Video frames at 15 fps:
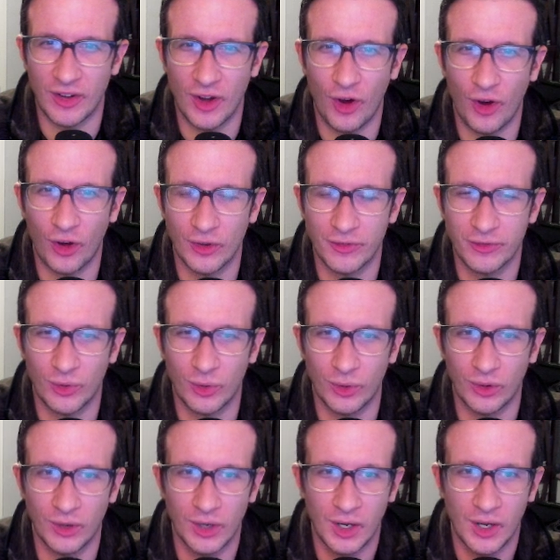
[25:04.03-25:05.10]
it very hard
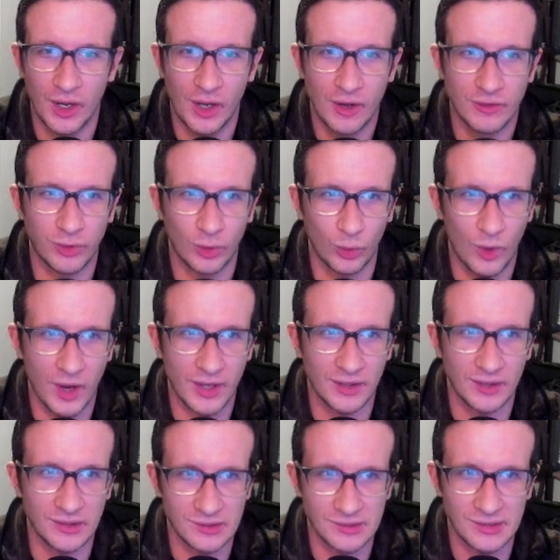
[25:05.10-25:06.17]
for
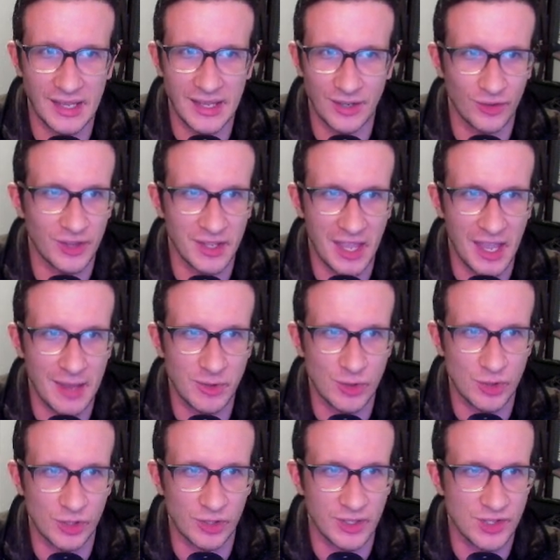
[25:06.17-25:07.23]
white later in the
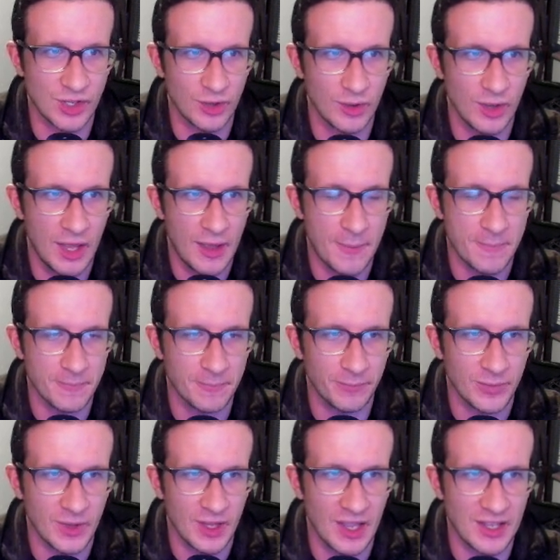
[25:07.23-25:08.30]
game usually. So
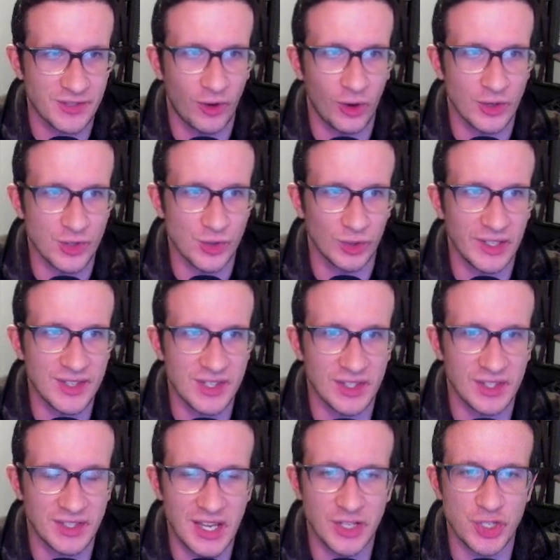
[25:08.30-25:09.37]
as far as
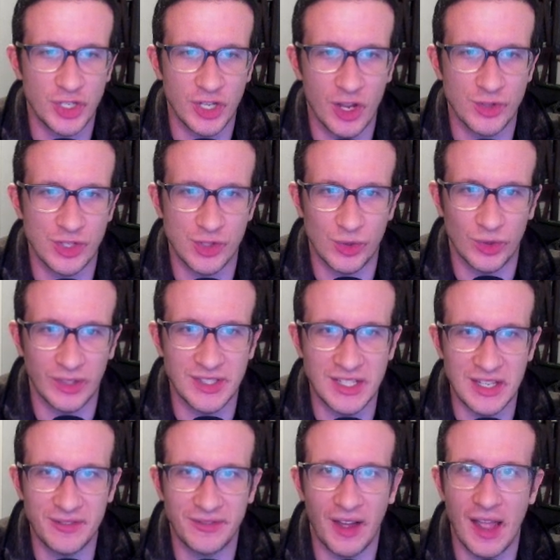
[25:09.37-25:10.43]
releasing the tension goes, it's
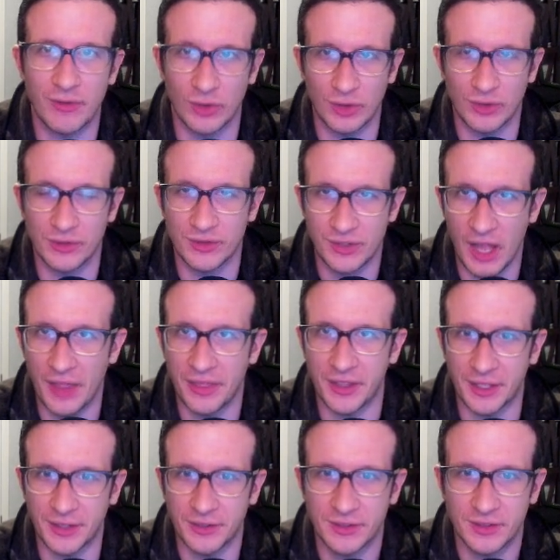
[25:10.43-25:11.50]
really d5 or
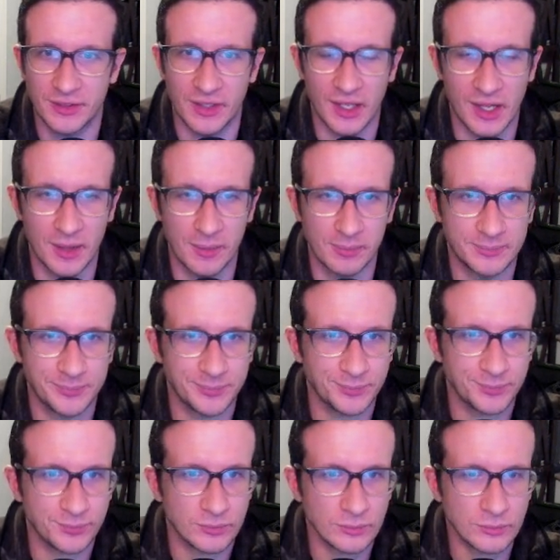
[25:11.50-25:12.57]
nothing. And